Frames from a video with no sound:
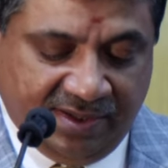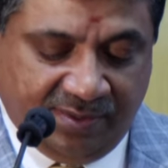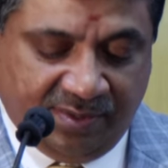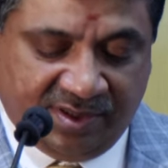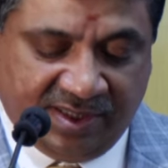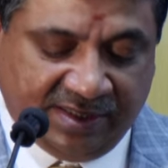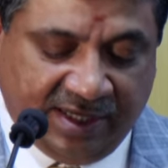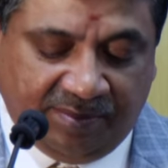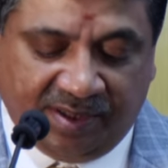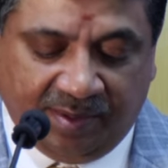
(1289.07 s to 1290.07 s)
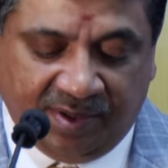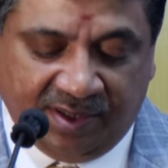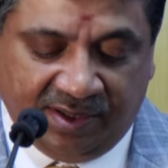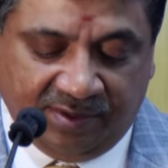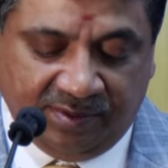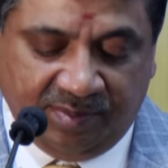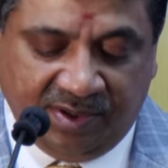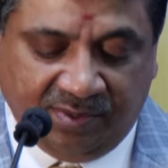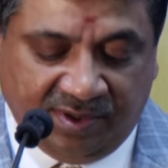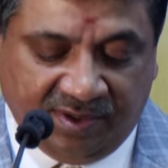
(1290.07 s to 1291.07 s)
which has helped Tamilnadu be
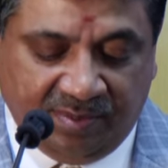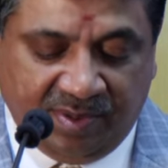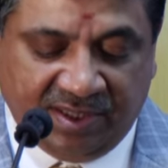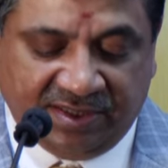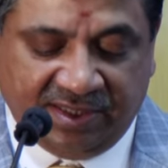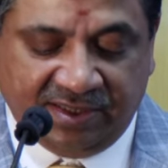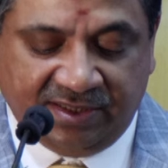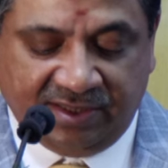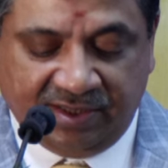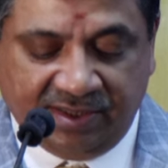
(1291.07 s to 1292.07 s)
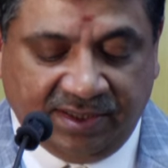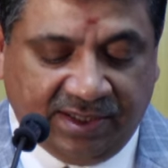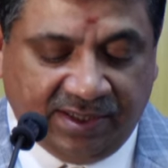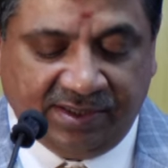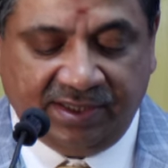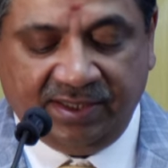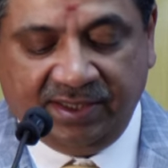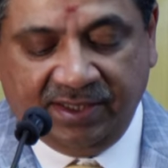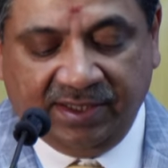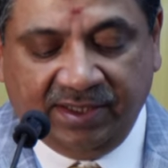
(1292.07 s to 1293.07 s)
one of the best states in the country,
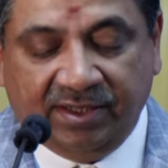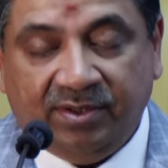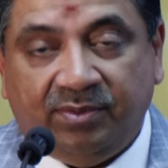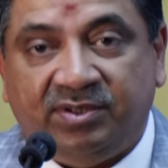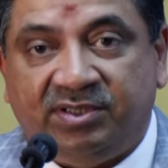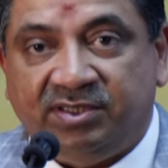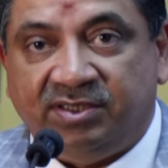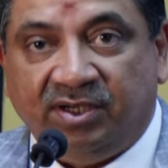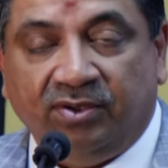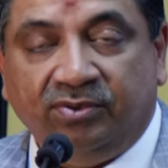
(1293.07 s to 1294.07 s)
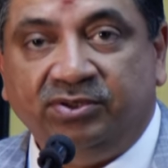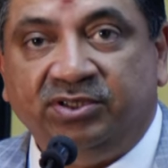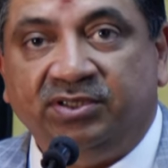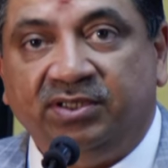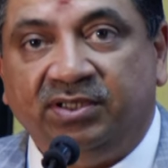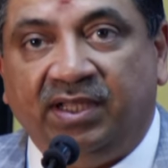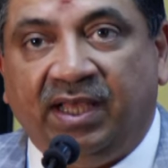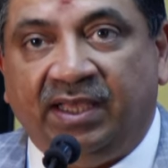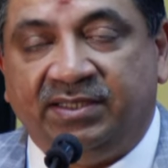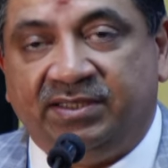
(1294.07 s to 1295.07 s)
which is inclusion,
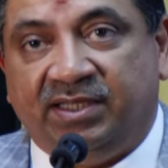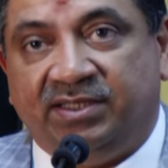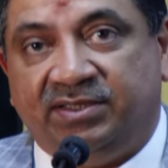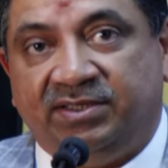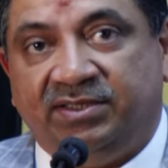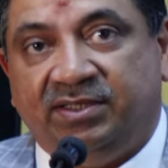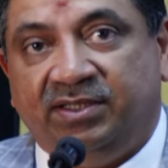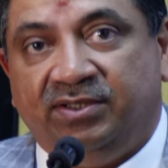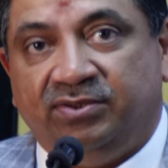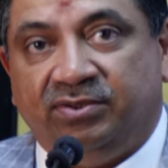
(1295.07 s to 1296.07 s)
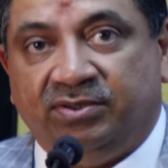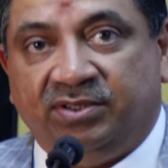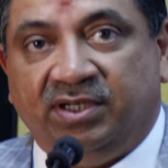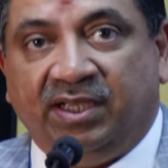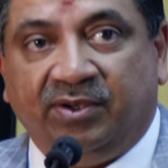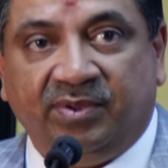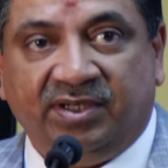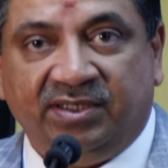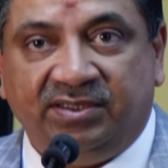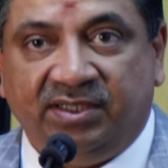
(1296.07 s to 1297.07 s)
access, social
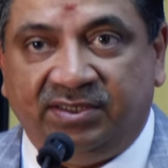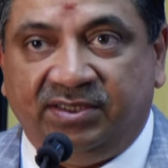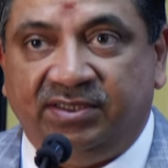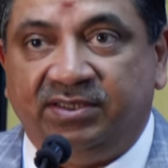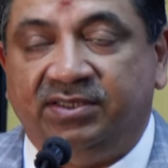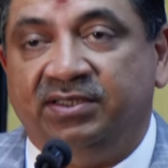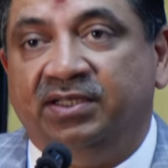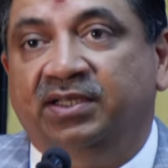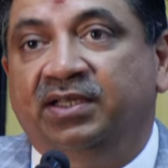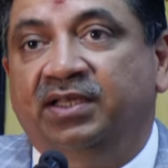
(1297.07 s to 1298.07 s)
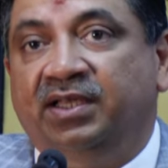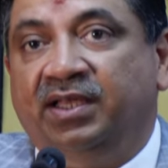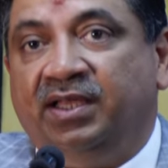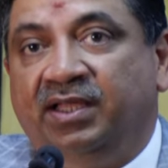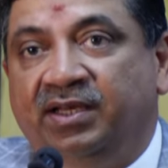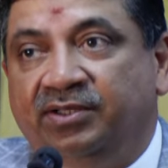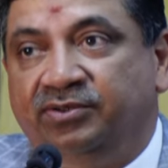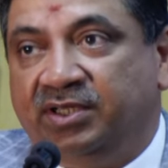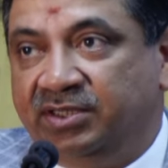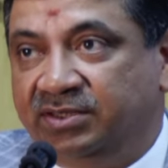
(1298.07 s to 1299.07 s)
equity, justice, and
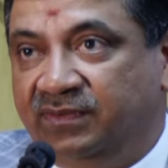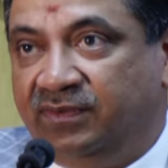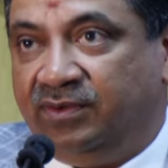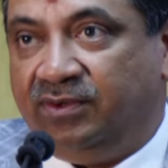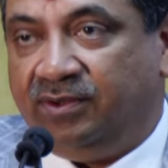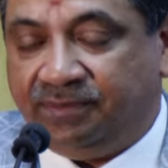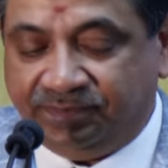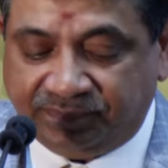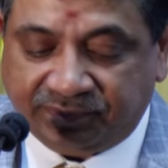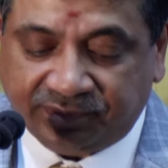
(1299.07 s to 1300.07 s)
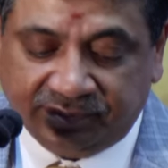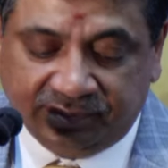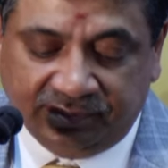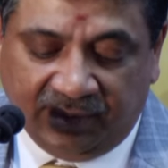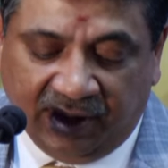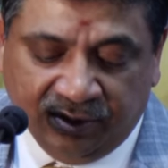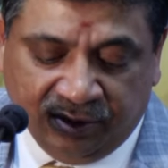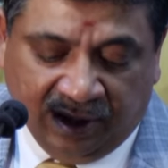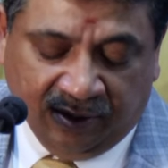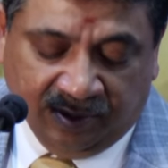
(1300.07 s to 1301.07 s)
education for all. So
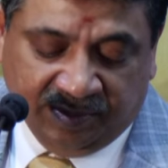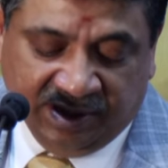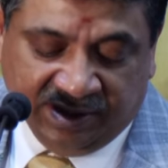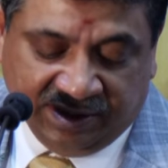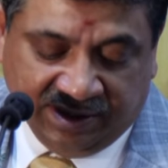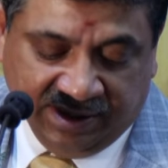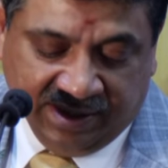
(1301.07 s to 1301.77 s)
I hope this